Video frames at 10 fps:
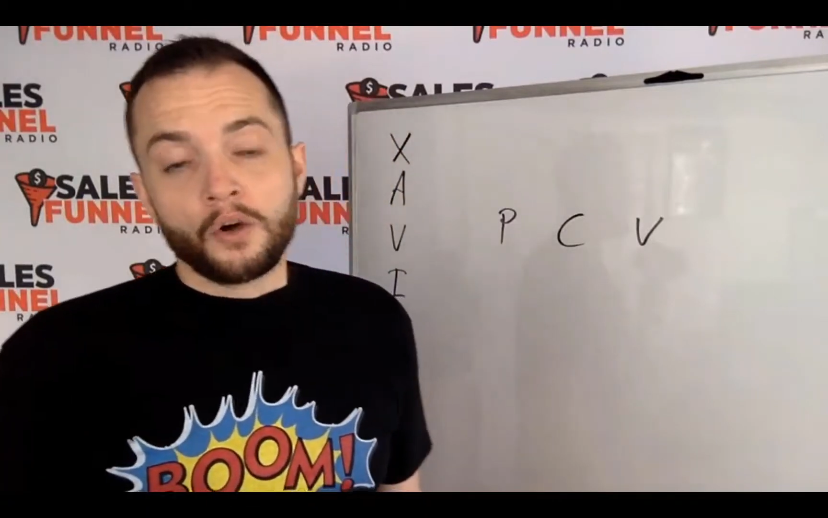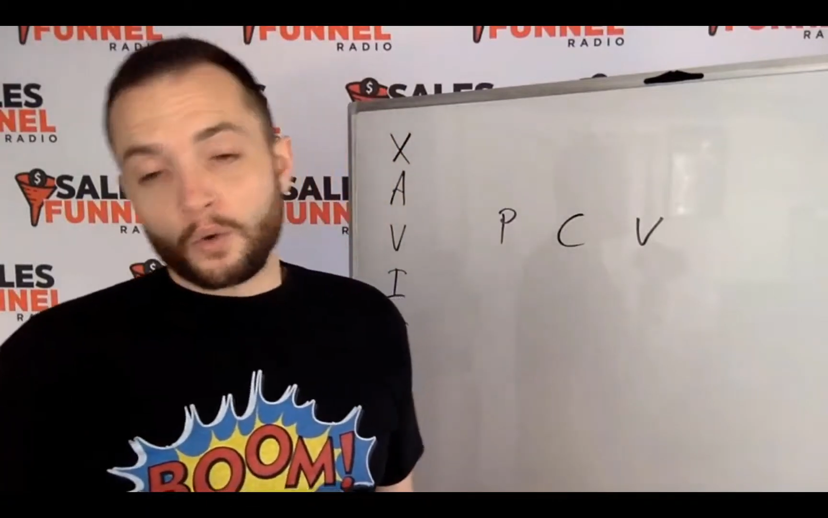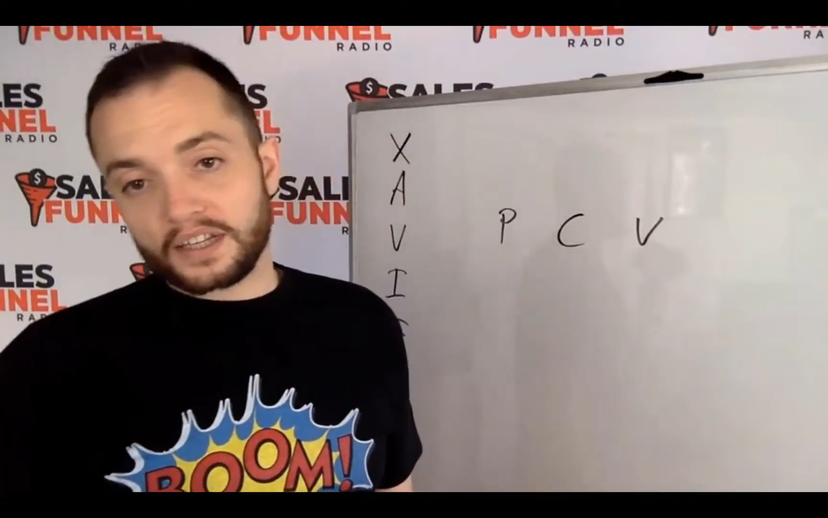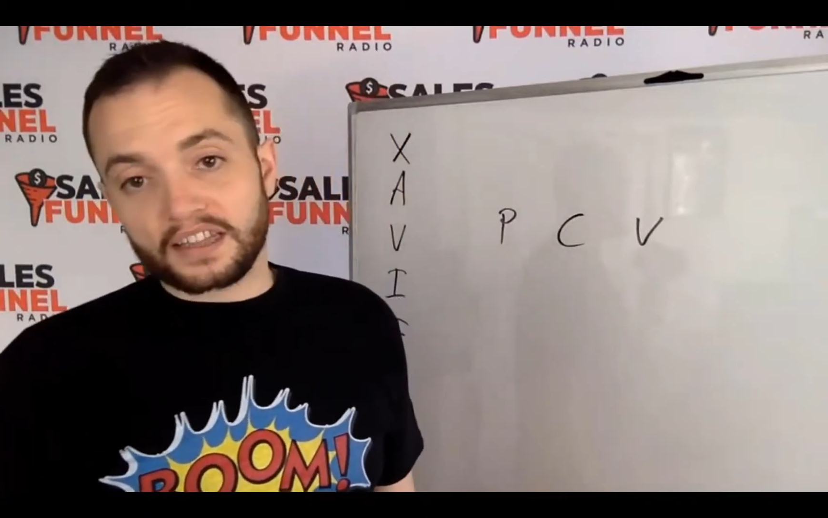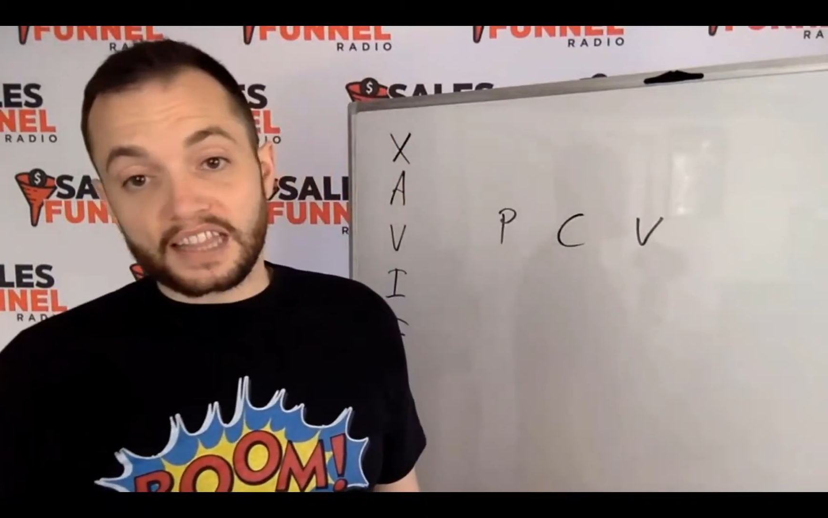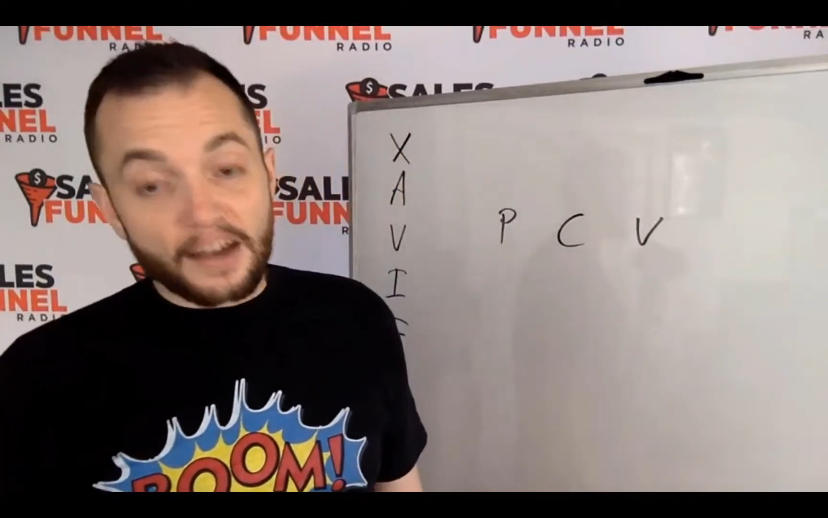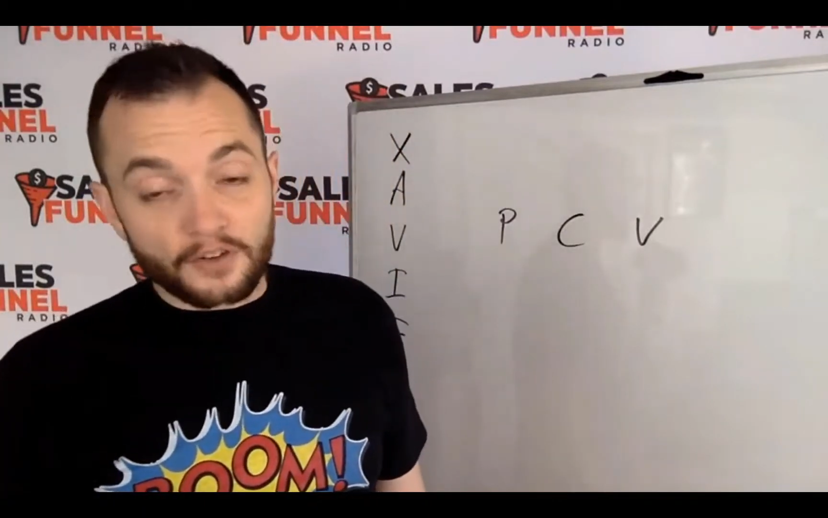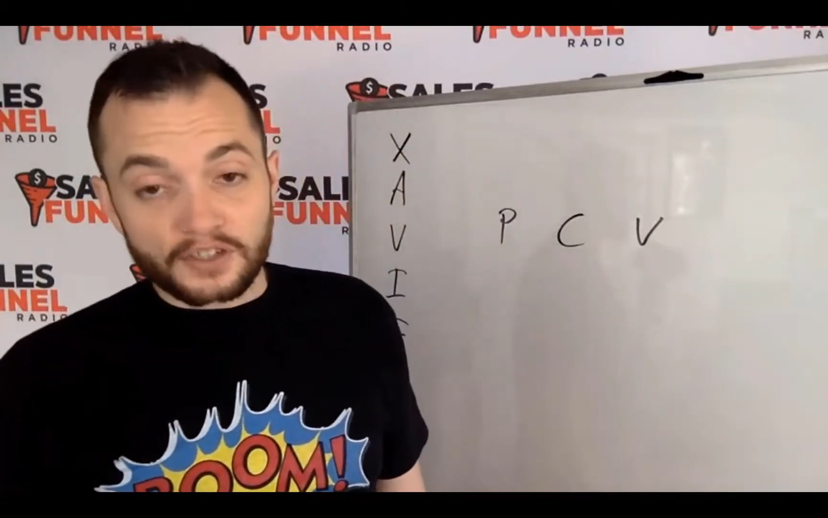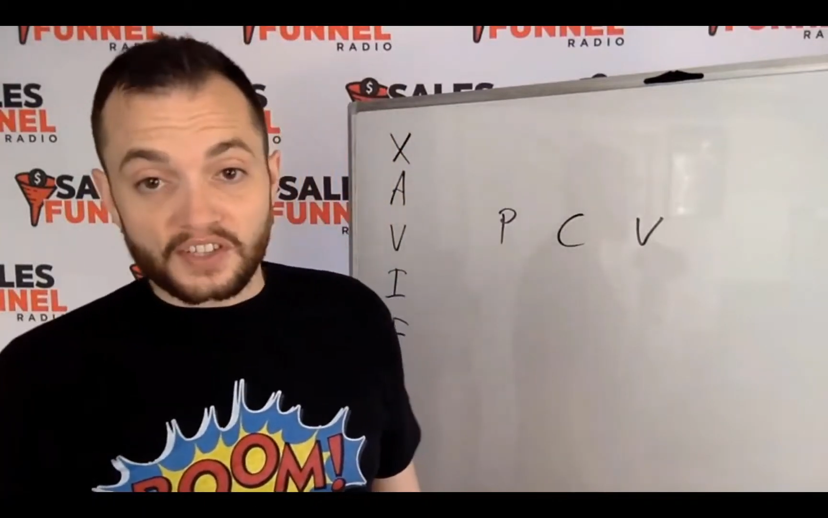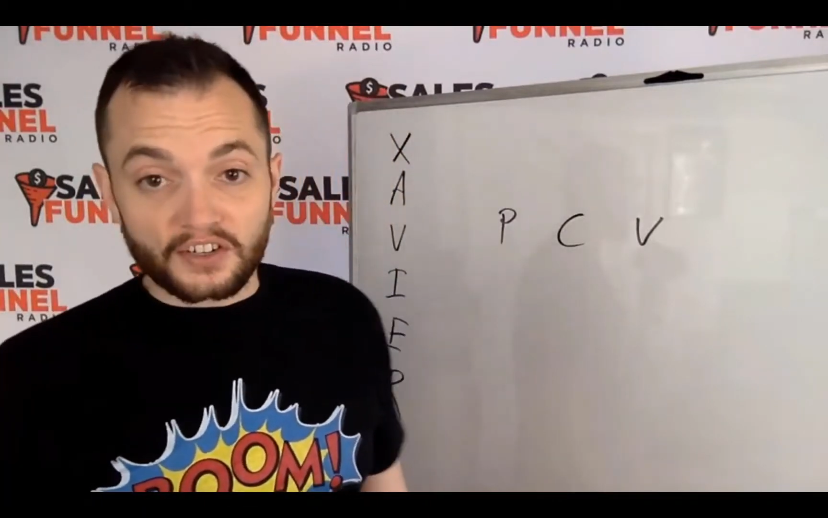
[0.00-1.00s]
One of the
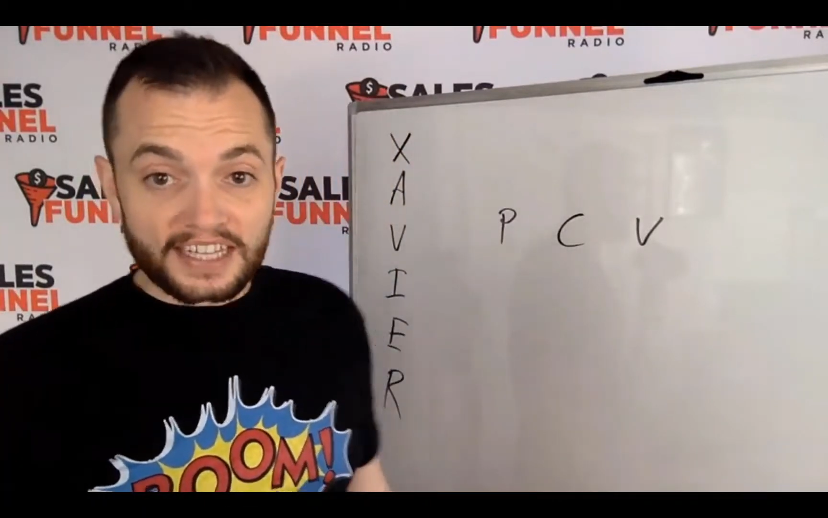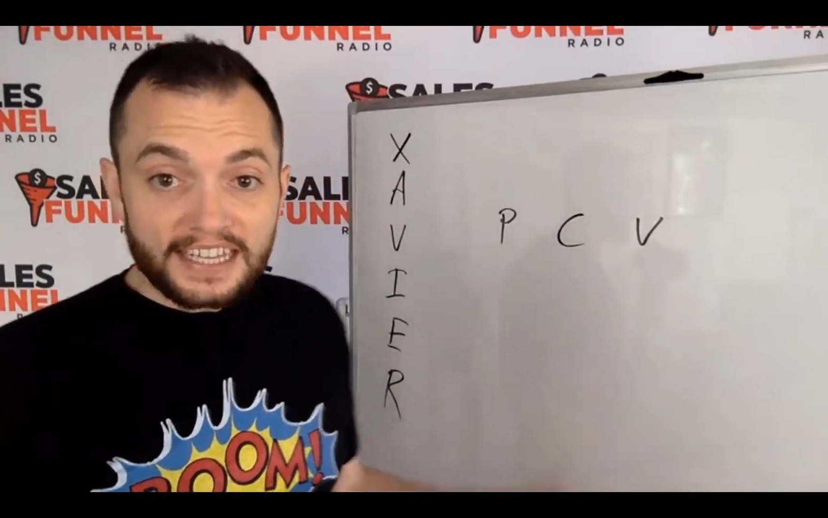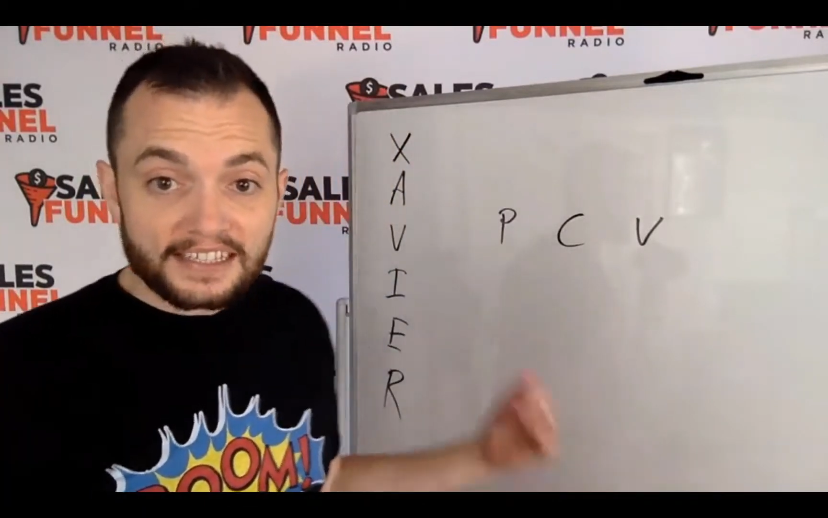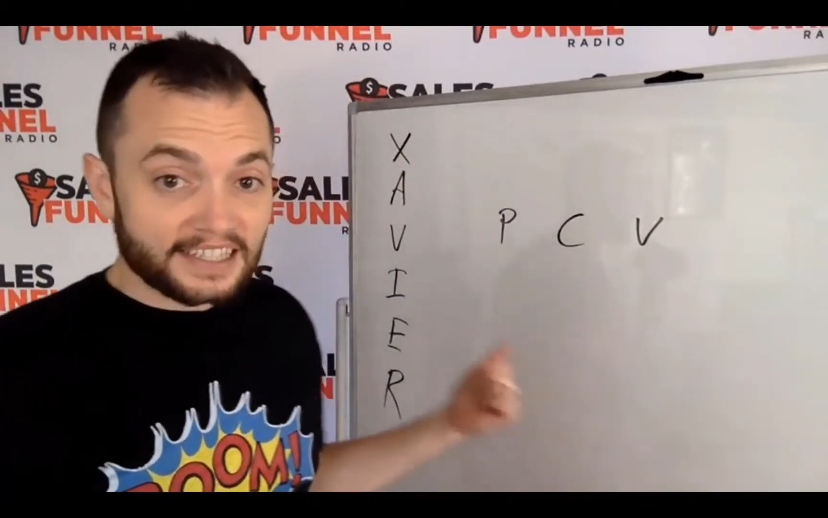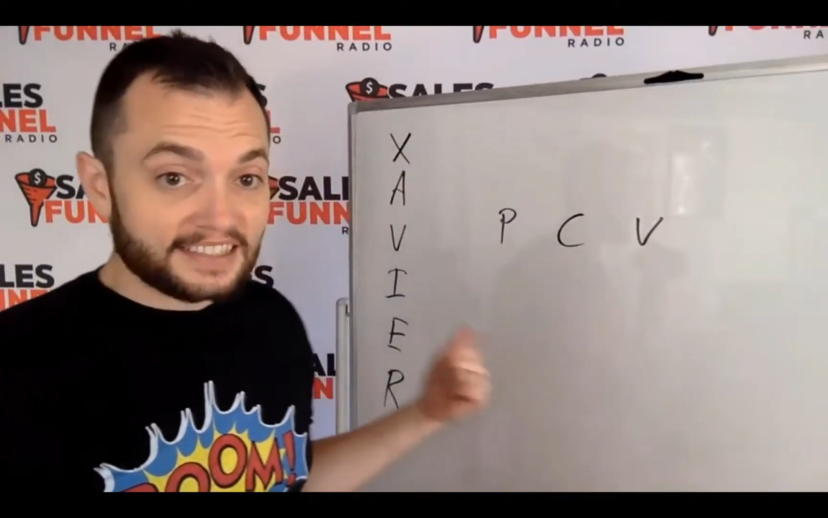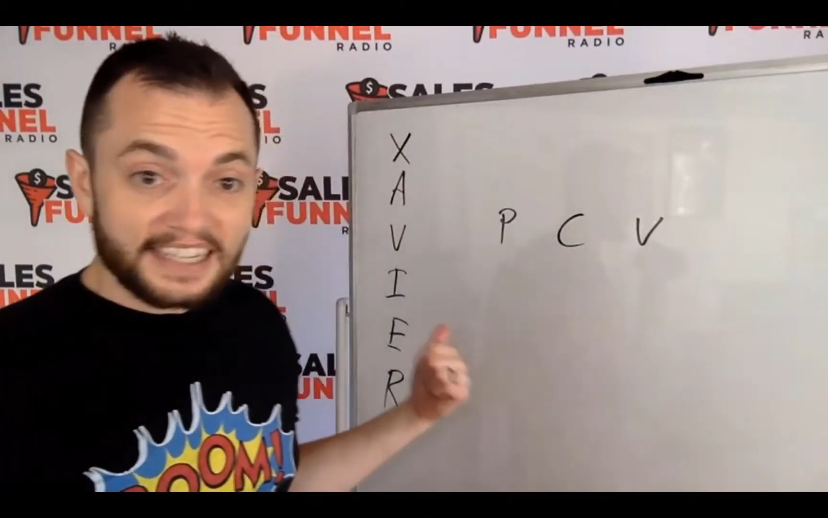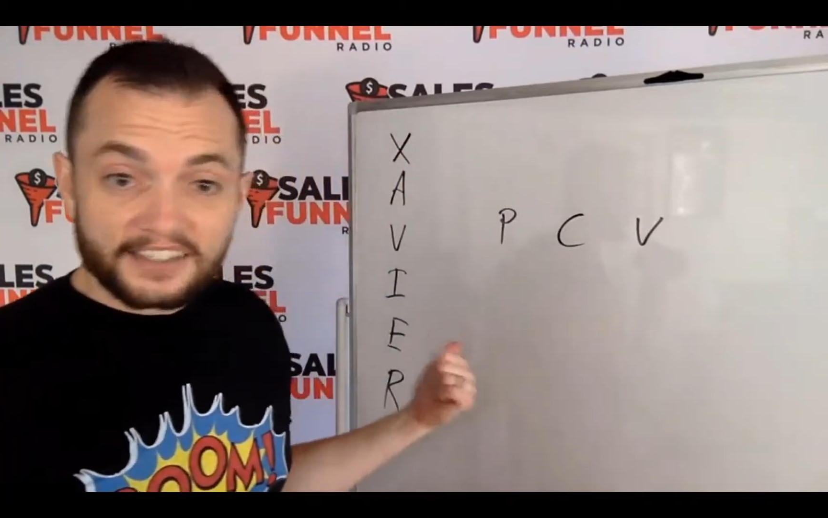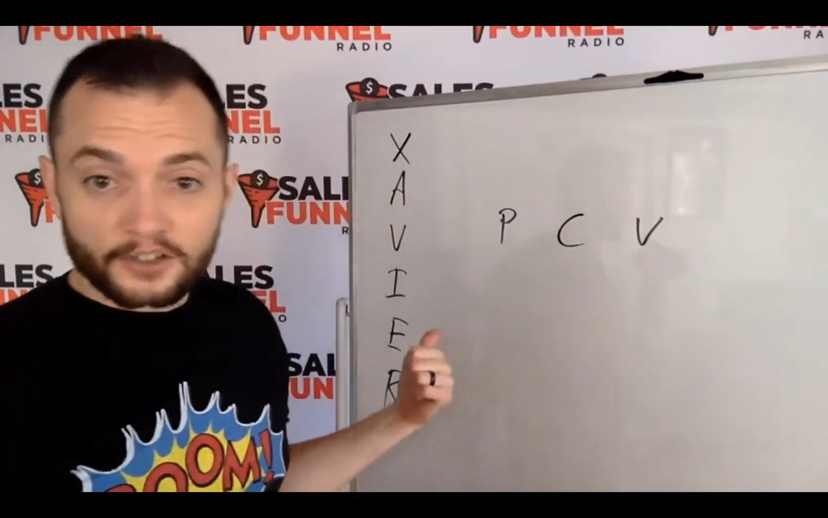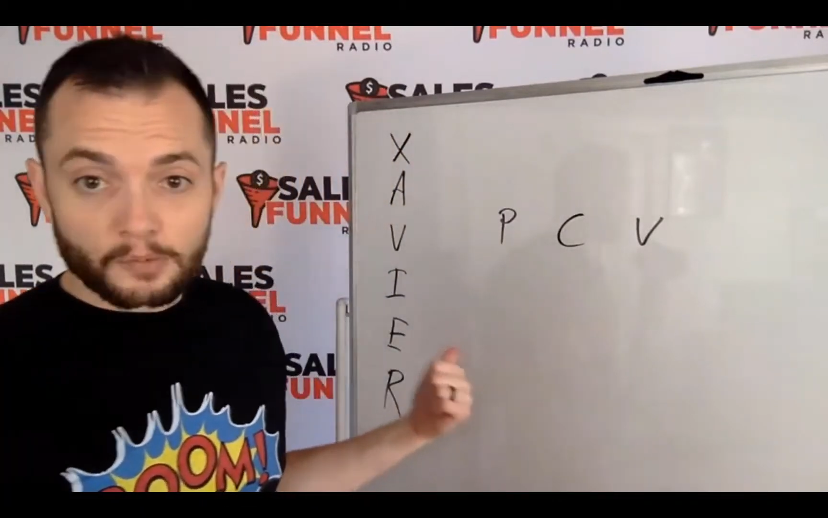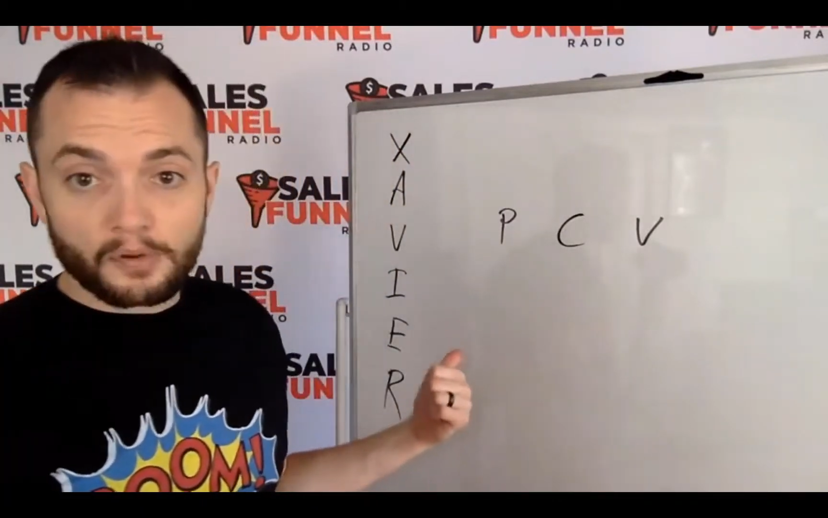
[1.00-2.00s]
levers that that's
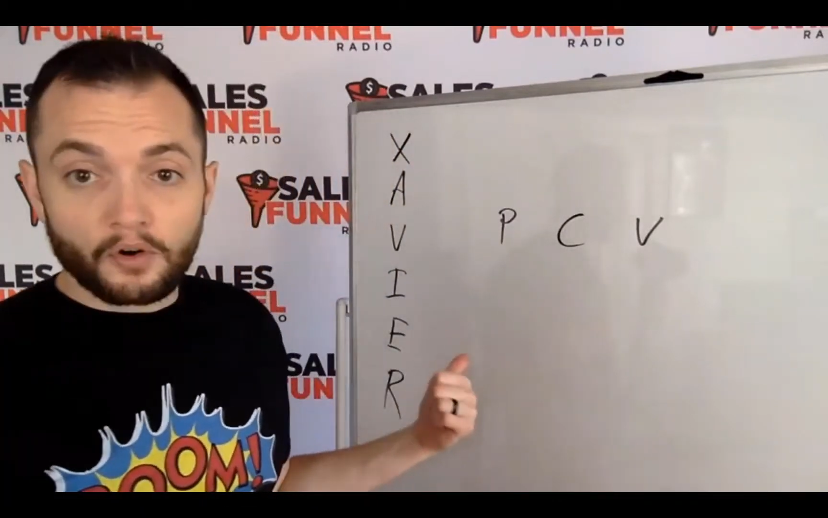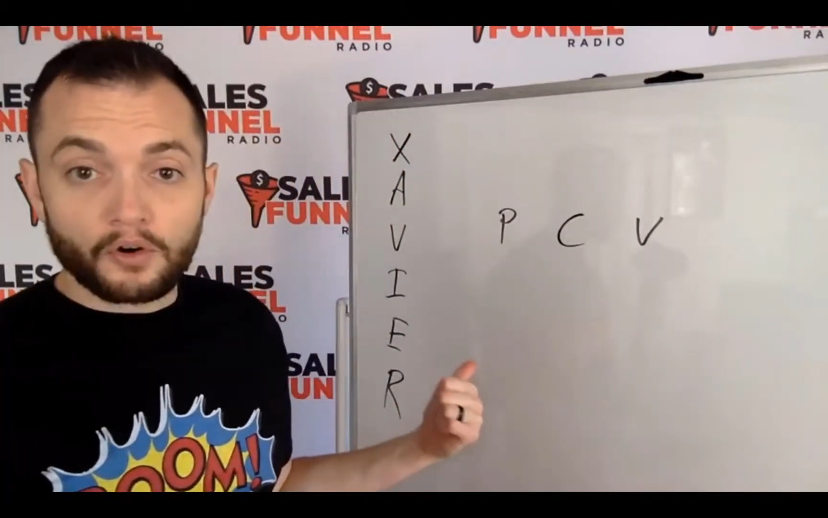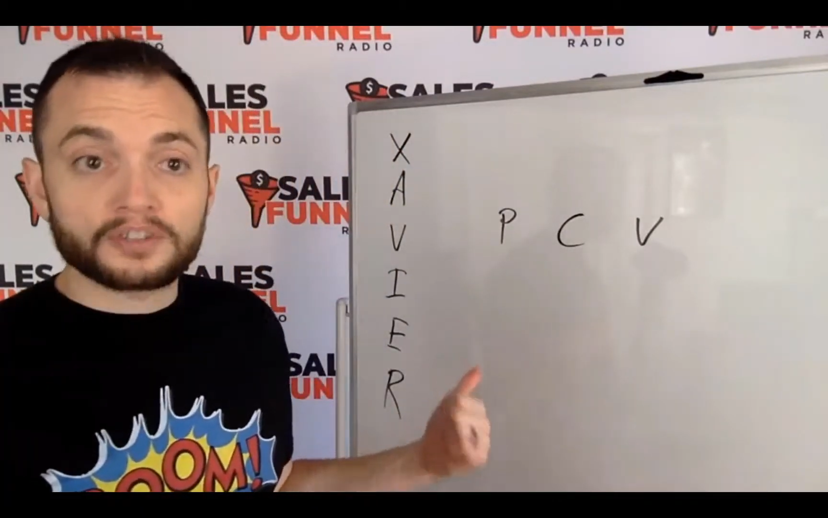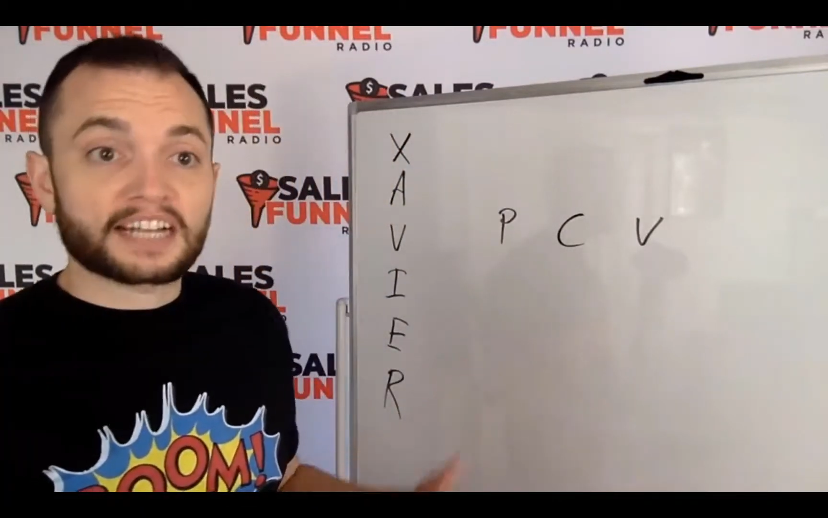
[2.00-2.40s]
easier to pull